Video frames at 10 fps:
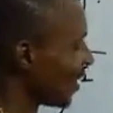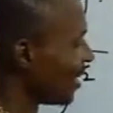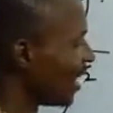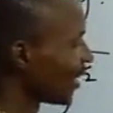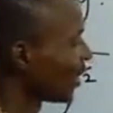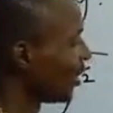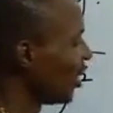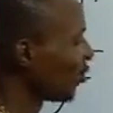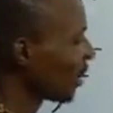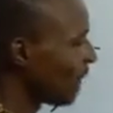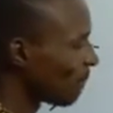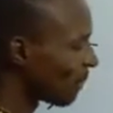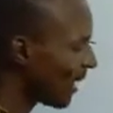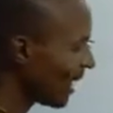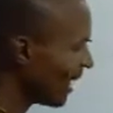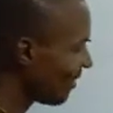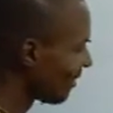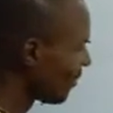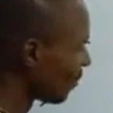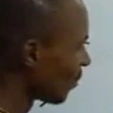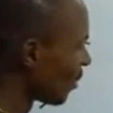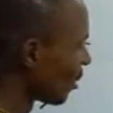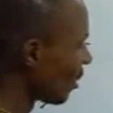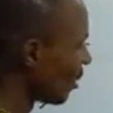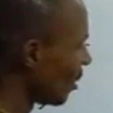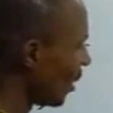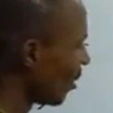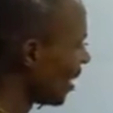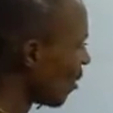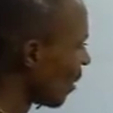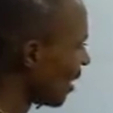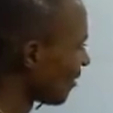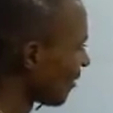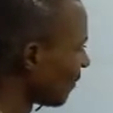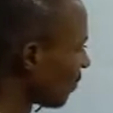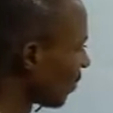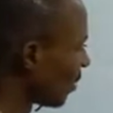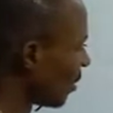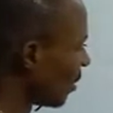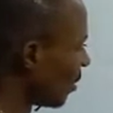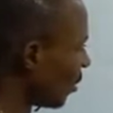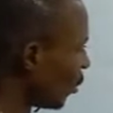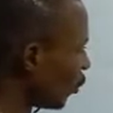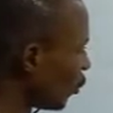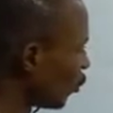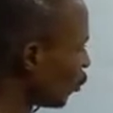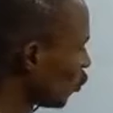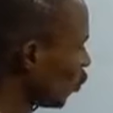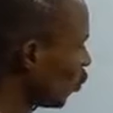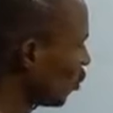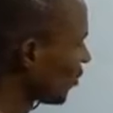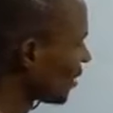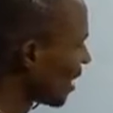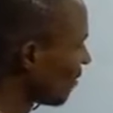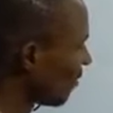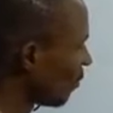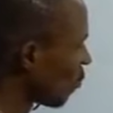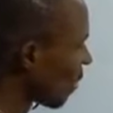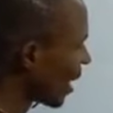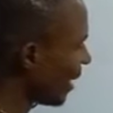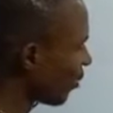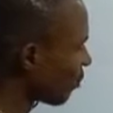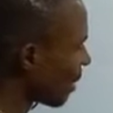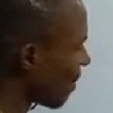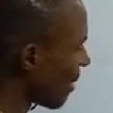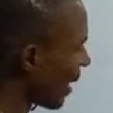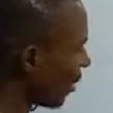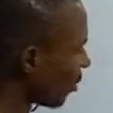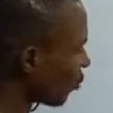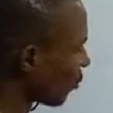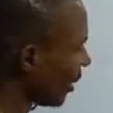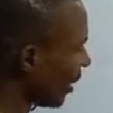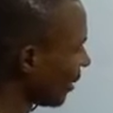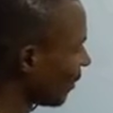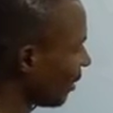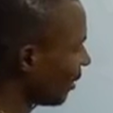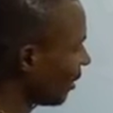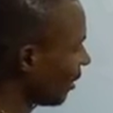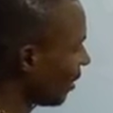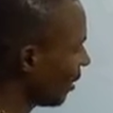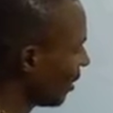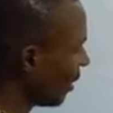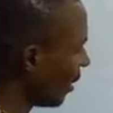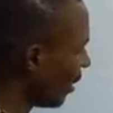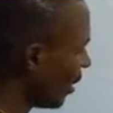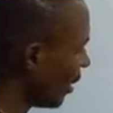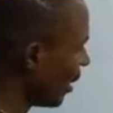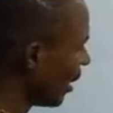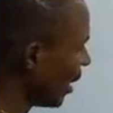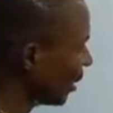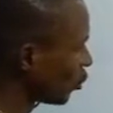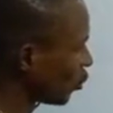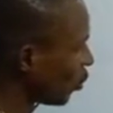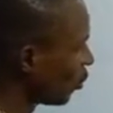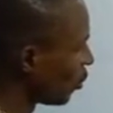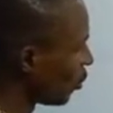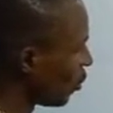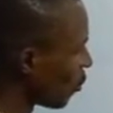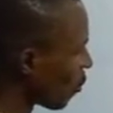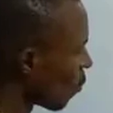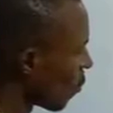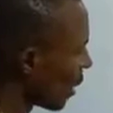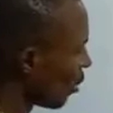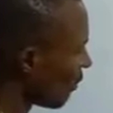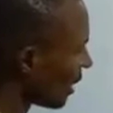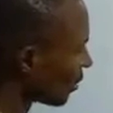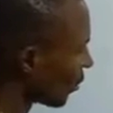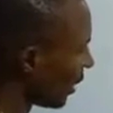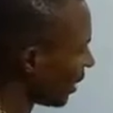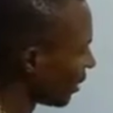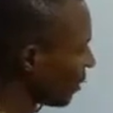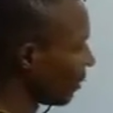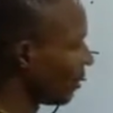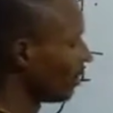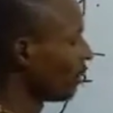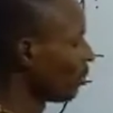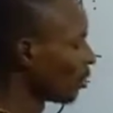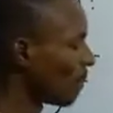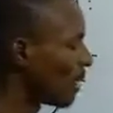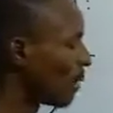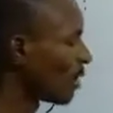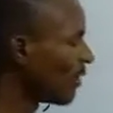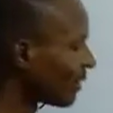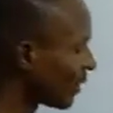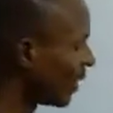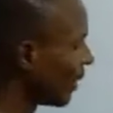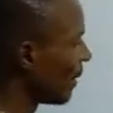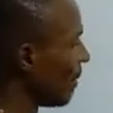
then this implies, in other words, 27y raised to power minus 3 into 1 over 3 to power 1 over 3.